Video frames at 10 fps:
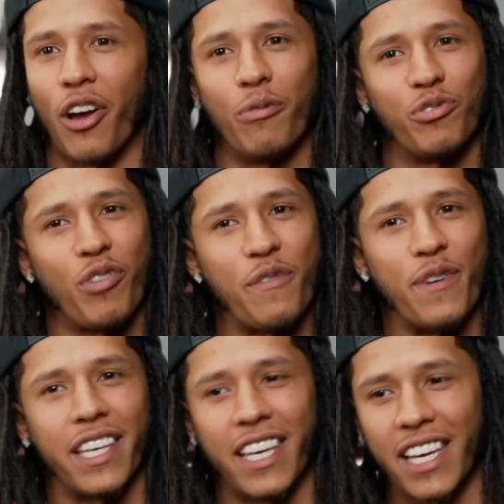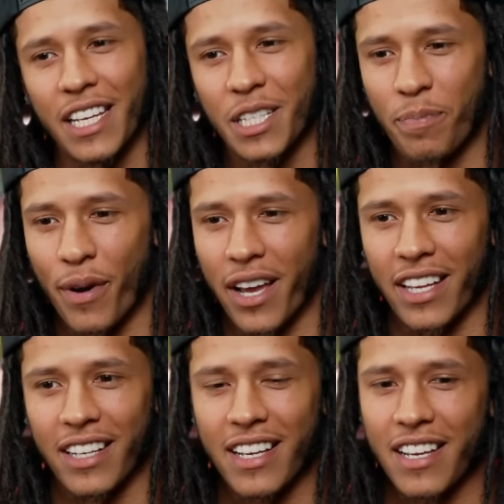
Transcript: her I was ready for kids, but